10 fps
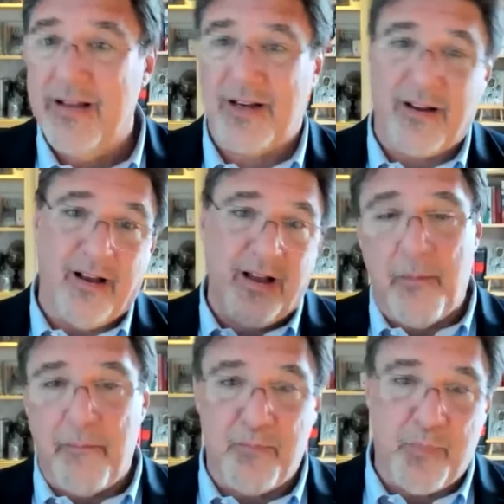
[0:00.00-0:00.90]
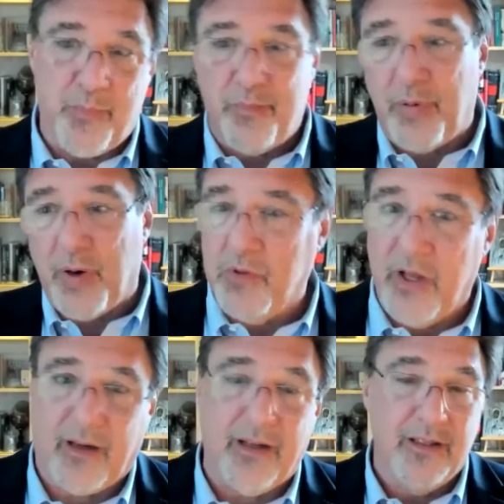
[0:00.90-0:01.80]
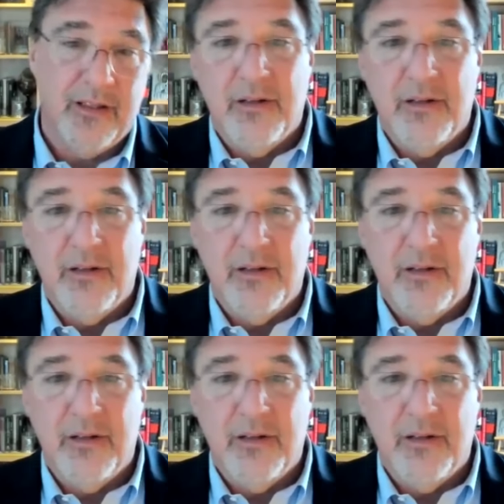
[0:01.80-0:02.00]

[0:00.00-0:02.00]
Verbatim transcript: it's a kind of a public